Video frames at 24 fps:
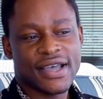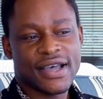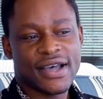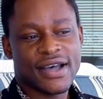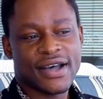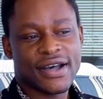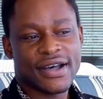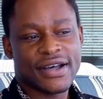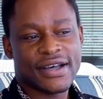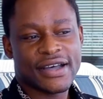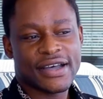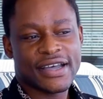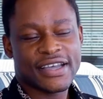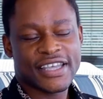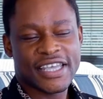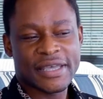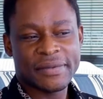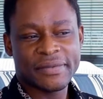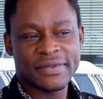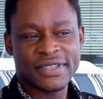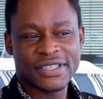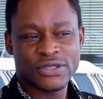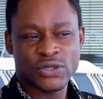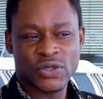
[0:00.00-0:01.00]
I
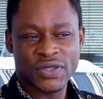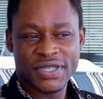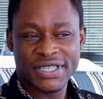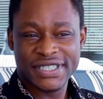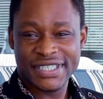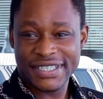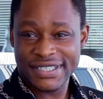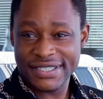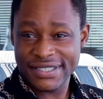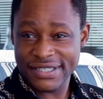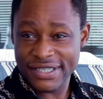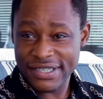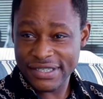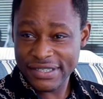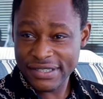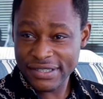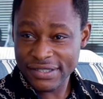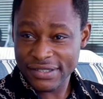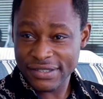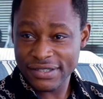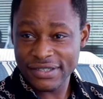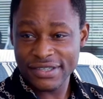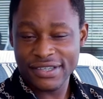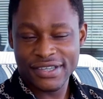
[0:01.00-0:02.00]
came in 2016.
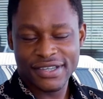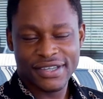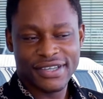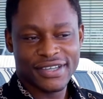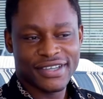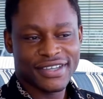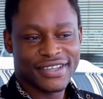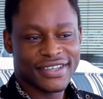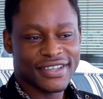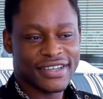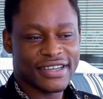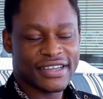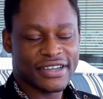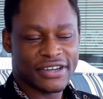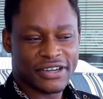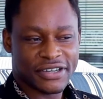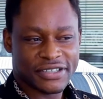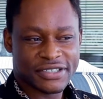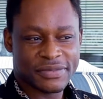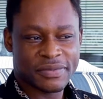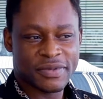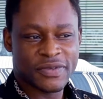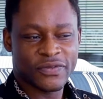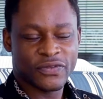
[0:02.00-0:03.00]
Yeah,
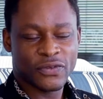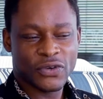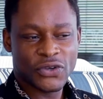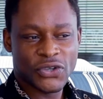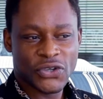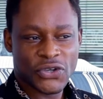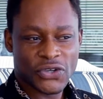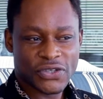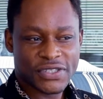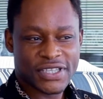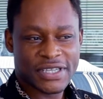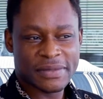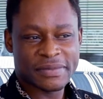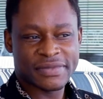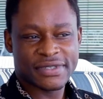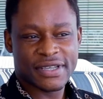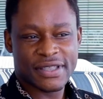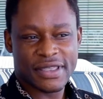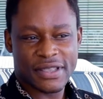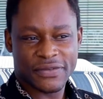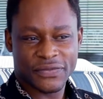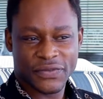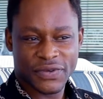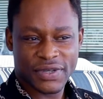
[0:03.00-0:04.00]
it's been 4 years that I'm in
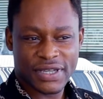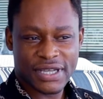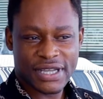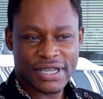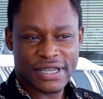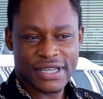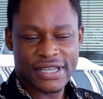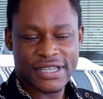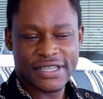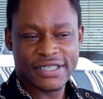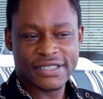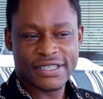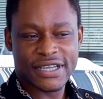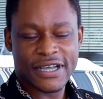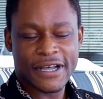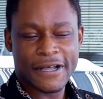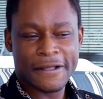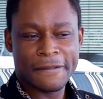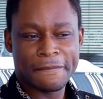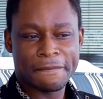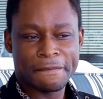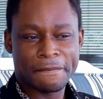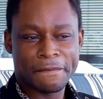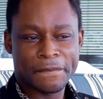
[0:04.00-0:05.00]
South Africa, and
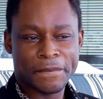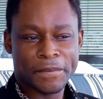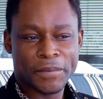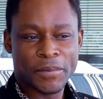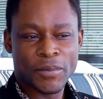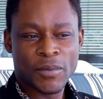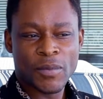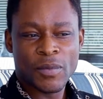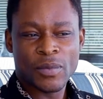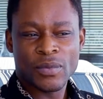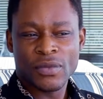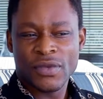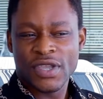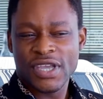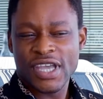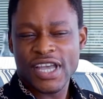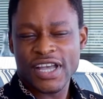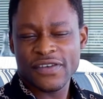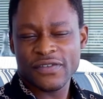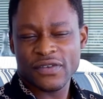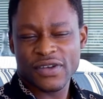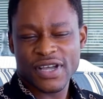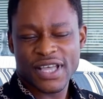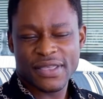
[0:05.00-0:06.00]

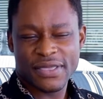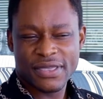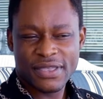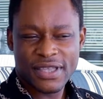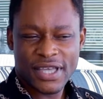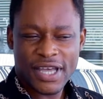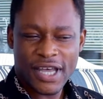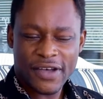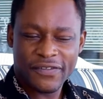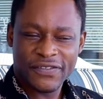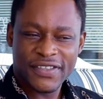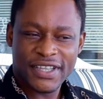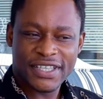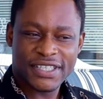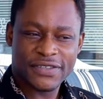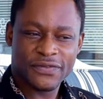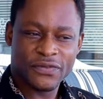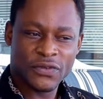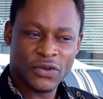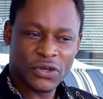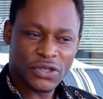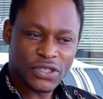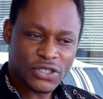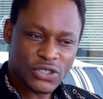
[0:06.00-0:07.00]
yeah, I think I have that
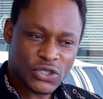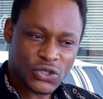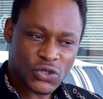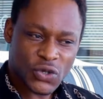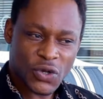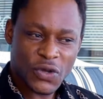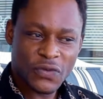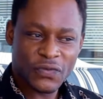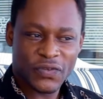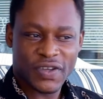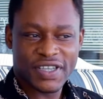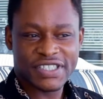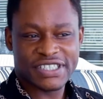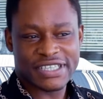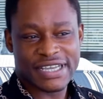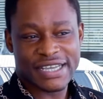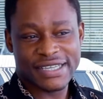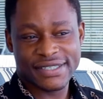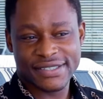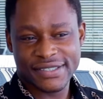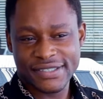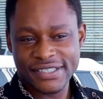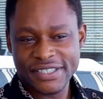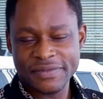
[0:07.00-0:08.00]
very strong French
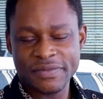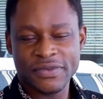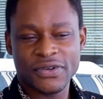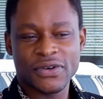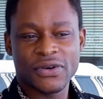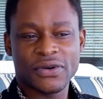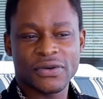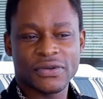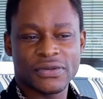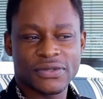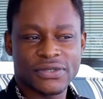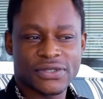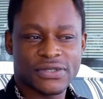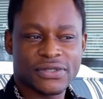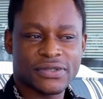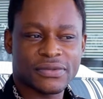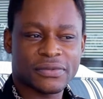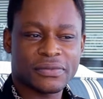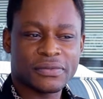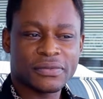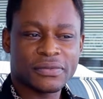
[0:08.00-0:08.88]
accent because